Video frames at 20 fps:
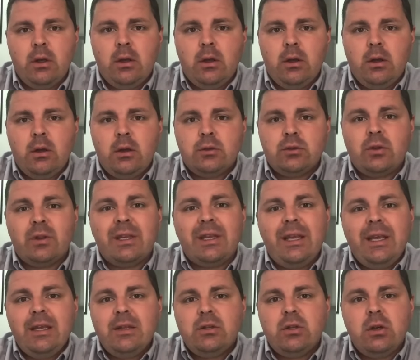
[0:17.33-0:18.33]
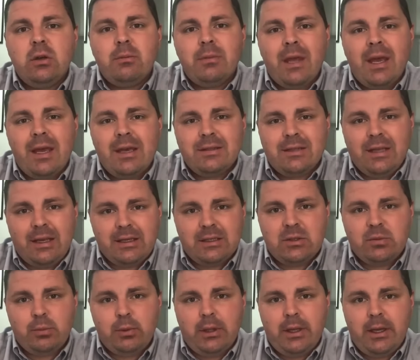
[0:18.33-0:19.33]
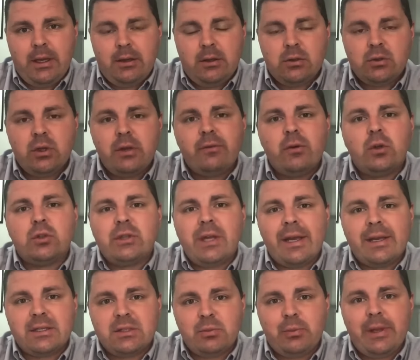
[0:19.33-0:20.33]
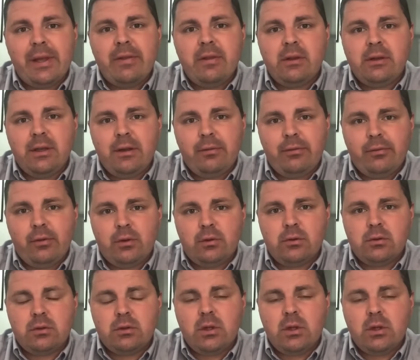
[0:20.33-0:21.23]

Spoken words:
So the key term there is explain. So you've got to explain the difference.